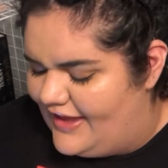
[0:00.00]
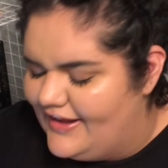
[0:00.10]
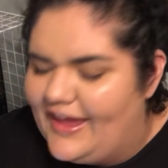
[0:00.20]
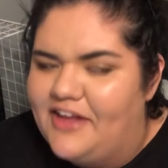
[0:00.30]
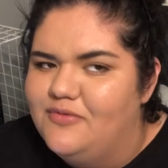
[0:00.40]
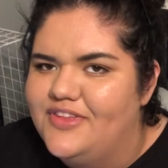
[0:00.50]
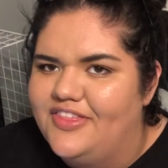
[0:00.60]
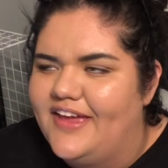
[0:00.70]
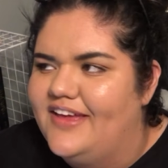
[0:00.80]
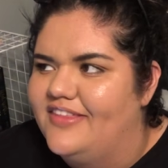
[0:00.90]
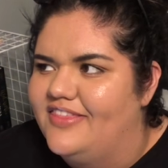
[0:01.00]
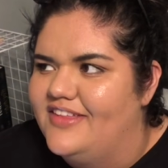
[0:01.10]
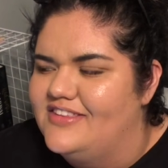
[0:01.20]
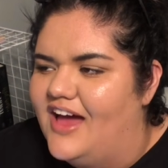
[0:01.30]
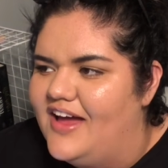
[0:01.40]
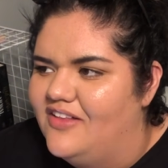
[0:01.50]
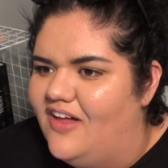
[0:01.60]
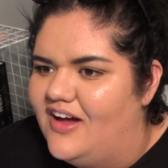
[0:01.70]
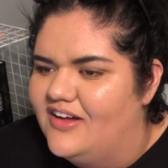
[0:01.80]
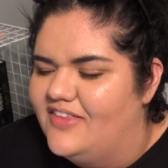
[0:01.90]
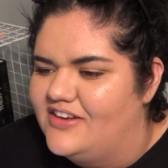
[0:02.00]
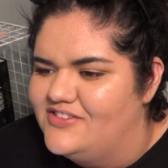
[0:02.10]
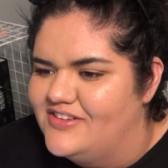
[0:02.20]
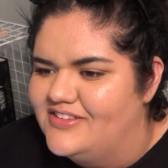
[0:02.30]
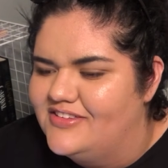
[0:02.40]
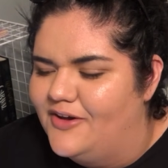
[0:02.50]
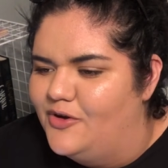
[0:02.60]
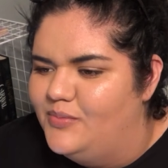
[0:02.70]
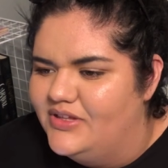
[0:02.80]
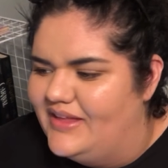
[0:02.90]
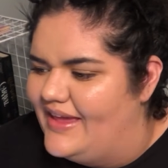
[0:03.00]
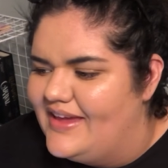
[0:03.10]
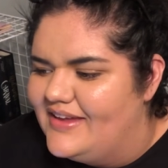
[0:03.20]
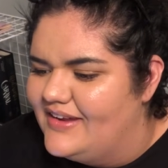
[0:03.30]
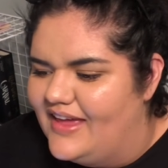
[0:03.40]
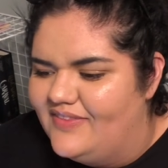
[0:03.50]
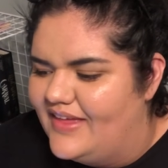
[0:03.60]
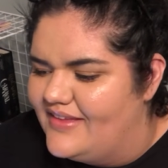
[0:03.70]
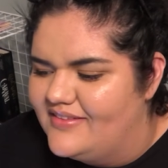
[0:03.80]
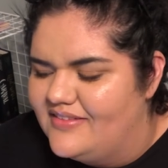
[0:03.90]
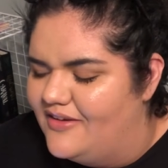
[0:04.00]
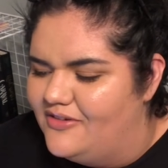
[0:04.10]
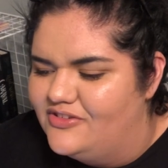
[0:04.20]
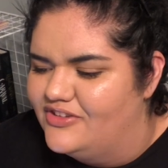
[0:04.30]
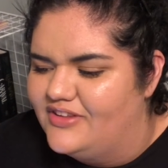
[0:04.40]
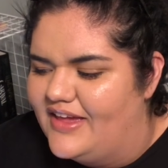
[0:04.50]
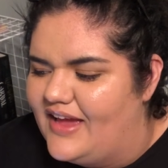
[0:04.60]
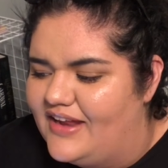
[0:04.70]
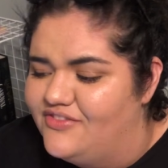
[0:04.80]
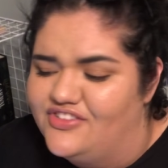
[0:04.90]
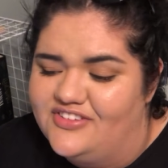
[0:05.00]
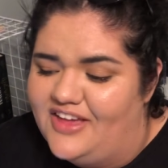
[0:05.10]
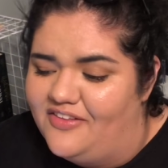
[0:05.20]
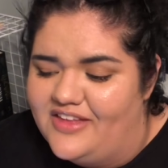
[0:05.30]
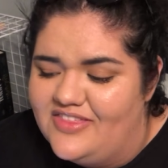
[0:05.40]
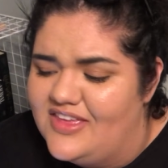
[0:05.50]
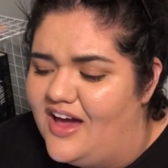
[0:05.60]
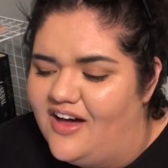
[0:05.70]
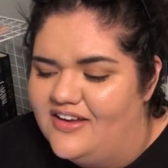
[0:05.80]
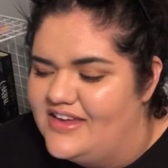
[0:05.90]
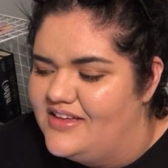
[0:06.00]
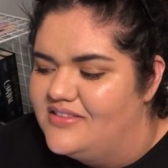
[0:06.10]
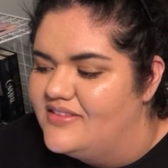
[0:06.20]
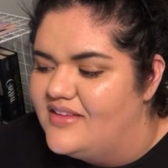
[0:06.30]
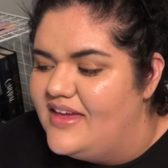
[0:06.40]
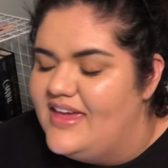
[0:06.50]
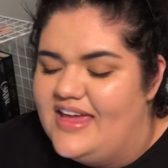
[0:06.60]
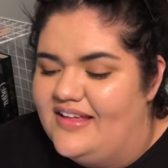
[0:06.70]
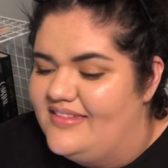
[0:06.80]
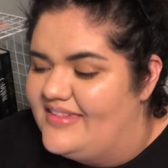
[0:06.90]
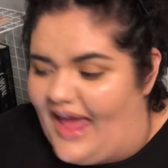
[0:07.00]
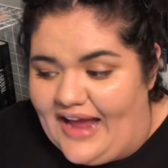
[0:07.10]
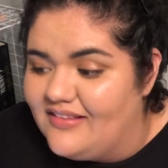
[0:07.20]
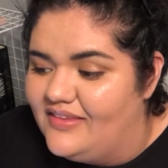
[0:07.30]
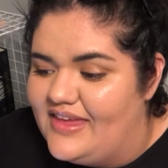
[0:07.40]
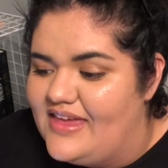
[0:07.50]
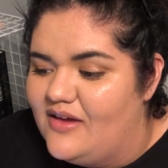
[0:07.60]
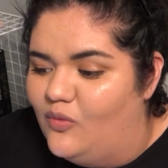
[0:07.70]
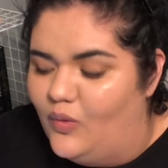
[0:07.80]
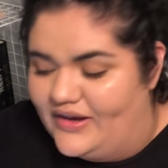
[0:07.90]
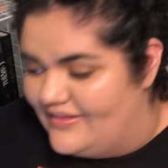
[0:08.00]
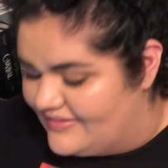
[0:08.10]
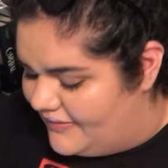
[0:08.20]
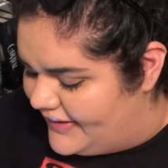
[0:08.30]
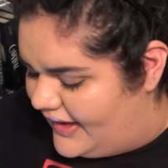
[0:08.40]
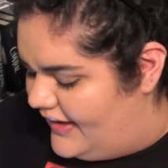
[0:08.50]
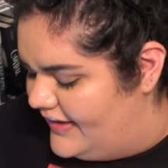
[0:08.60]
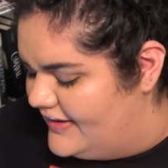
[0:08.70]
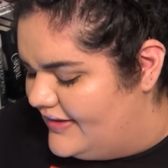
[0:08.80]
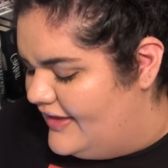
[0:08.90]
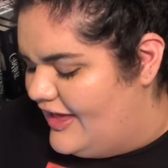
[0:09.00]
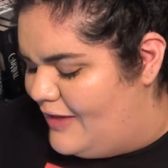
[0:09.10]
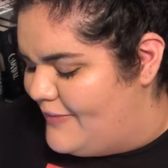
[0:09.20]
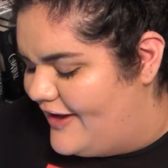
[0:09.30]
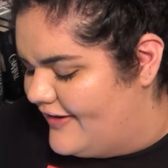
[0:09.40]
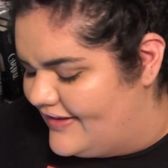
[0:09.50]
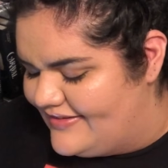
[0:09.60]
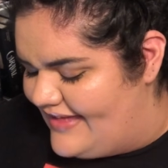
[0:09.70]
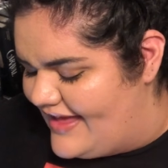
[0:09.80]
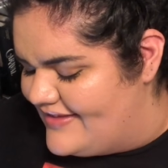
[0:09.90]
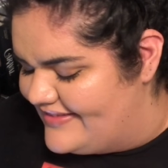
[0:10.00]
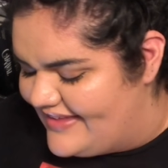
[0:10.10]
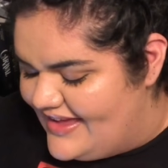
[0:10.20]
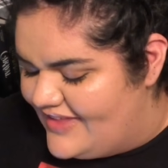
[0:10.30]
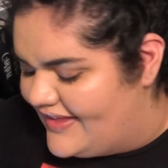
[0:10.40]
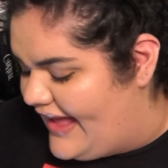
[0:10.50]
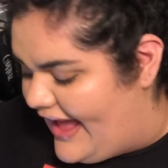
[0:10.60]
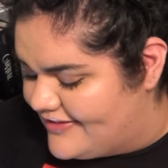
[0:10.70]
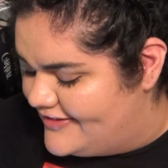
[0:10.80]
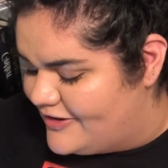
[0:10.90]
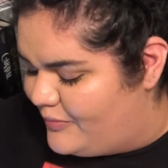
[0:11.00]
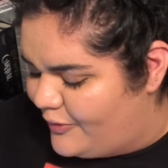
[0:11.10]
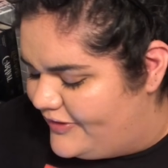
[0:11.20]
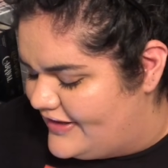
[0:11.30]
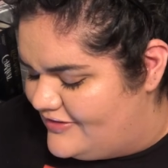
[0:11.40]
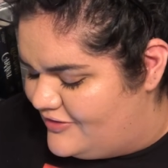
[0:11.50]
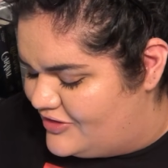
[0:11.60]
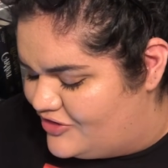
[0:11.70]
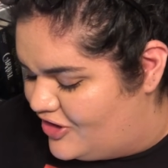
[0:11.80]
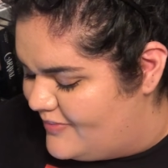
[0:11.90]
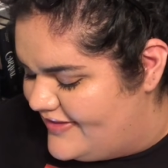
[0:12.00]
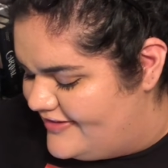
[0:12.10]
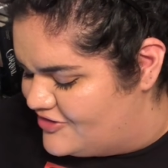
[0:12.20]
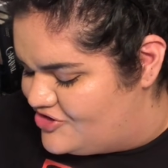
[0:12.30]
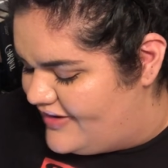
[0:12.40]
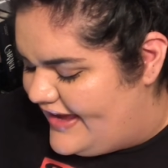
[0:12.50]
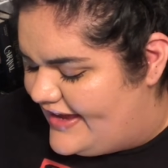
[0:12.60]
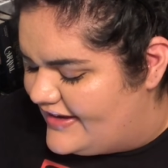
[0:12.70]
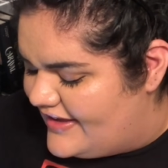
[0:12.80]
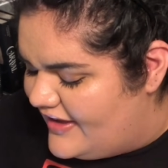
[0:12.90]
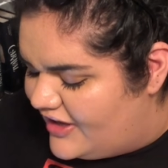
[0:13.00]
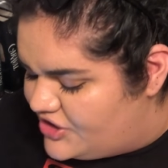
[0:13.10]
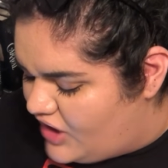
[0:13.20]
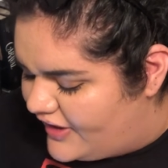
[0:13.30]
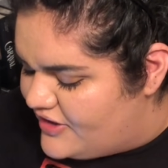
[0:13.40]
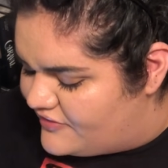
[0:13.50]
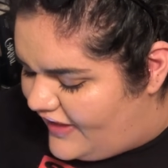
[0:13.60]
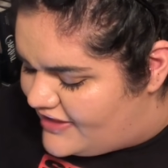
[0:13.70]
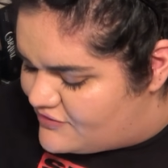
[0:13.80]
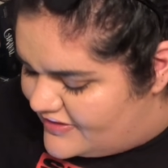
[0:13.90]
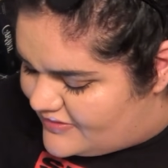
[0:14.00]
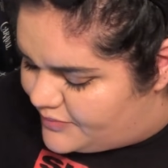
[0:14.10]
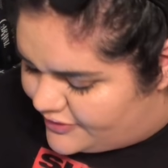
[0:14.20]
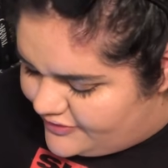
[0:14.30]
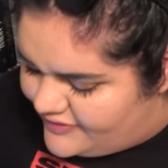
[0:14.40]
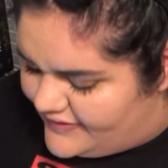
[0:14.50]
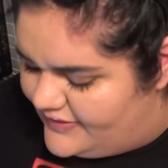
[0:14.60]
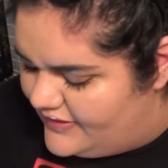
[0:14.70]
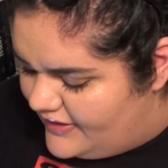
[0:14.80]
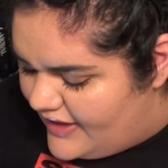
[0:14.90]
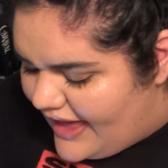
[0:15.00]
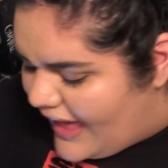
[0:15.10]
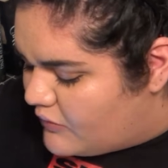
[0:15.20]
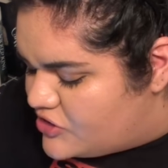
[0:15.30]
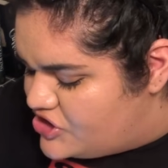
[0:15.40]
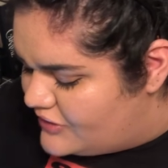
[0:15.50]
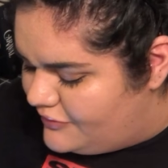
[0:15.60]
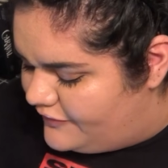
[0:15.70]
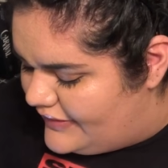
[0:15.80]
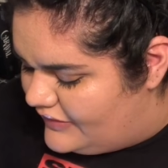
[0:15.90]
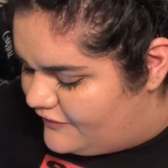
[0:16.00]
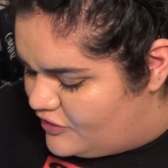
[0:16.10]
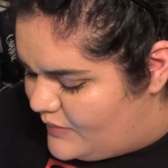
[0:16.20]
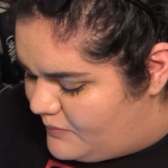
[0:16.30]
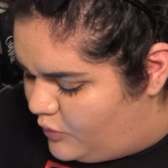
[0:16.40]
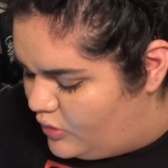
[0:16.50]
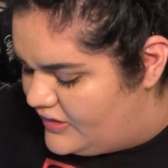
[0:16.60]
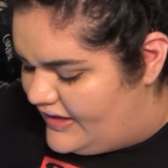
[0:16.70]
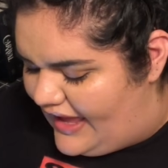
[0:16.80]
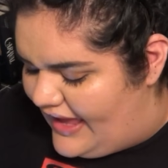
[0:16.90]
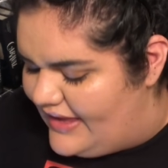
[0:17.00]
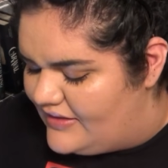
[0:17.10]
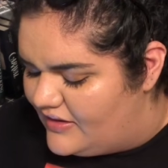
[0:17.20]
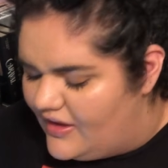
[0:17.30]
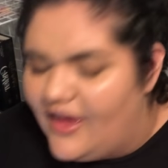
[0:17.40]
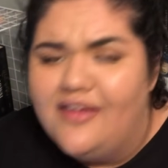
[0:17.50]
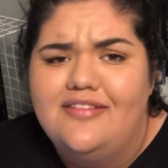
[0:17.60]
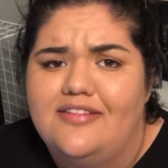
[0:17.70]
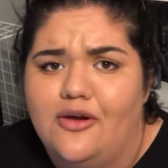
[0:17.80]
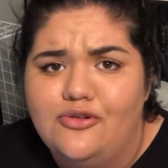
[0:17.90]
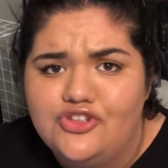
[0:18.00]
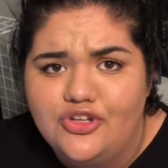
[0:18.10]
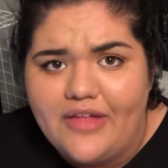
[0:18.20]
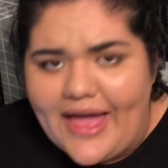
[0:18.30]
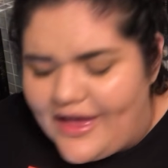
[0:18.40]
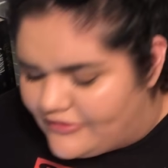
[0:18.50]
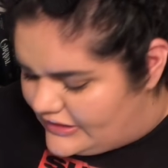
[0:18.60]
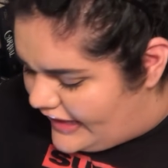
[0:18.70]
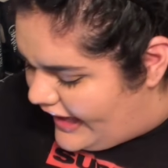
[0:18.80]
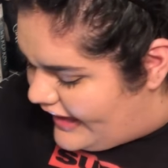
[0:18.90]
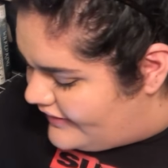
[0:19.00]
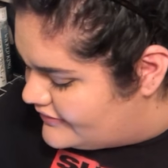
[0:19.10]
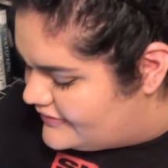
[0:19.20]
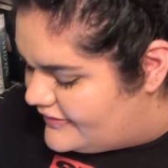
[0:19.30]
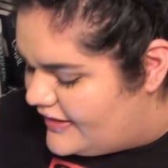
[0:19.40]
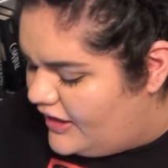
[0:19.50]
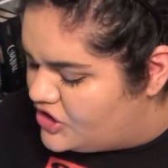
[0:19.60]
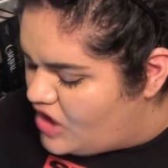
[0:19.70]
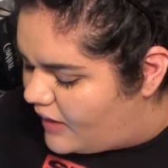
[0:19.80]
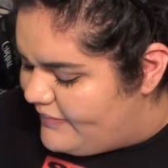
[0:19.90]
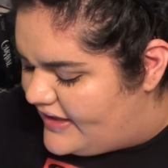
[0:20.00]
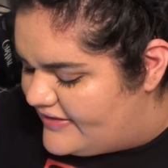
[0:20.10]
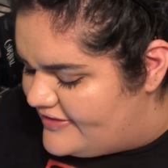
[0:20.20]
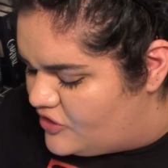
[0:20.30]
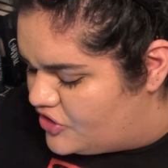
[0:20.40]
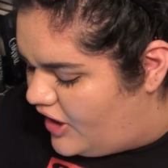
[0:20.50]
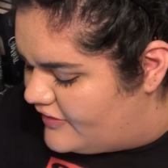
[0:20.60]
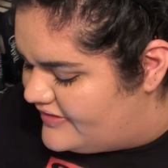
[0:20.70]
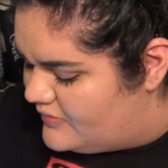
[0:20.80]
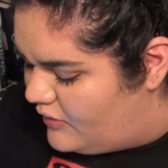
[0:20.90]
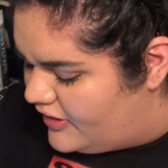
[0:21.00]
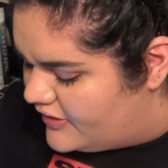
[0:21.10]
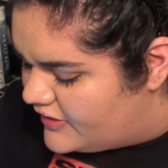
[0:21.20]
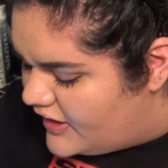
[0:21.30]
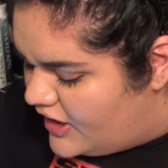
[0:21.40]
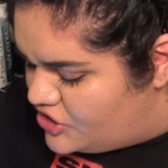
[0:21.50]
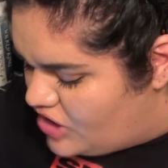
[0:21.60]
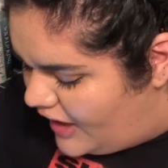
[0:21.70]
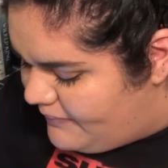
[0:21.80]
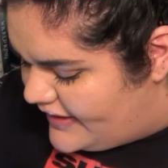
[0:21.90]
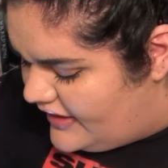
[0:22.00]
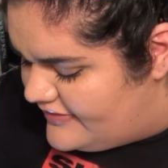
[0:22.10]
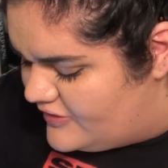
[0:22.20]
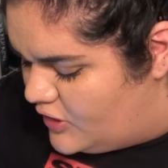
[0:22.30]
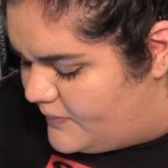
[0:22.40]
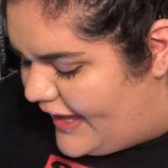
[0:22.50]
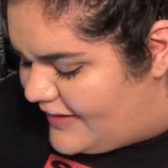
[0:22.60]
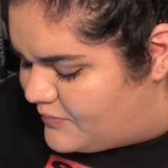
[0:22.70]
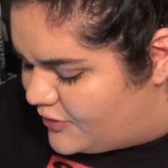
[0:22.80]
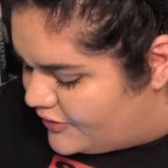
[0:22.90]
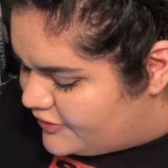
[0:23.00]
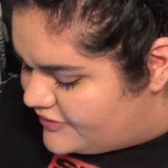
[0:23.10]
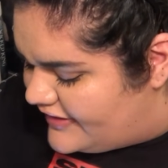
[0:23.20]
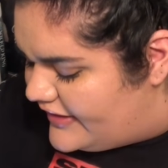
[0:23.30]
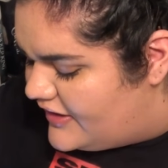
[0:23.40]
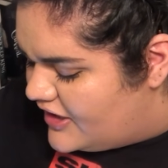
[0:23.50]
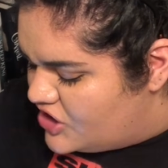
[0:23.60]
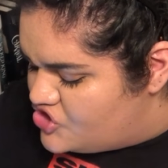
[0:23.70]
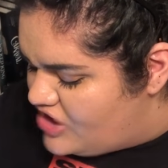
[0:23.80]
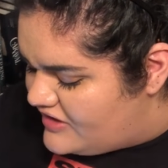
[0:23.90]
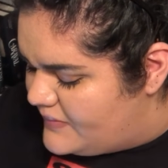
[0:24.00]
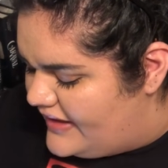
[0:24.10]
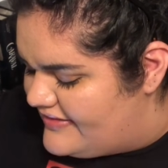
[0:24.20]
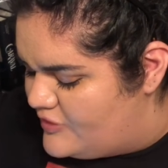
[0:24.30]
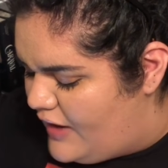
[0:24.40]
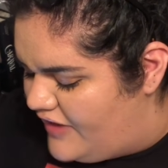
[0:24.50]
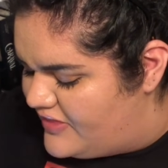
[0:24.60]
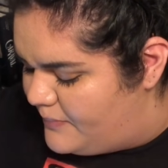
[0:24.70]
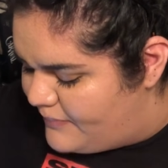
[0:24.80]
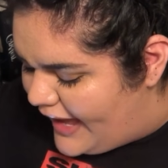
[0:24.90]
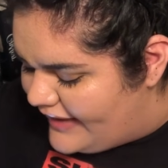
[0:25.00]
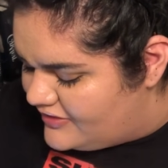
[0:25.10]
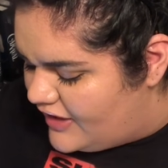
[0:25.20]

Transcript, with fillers: and again with like the dialogue that is just so plain and like so just like kind of just telling the audience exactly what is going on. America says, "The caste you're born into determines your trade, not your value as a person. How would you feel if you'd been born an 8, a social outcast? Not because you're not smart, not because you're a bad person, just because you had the bad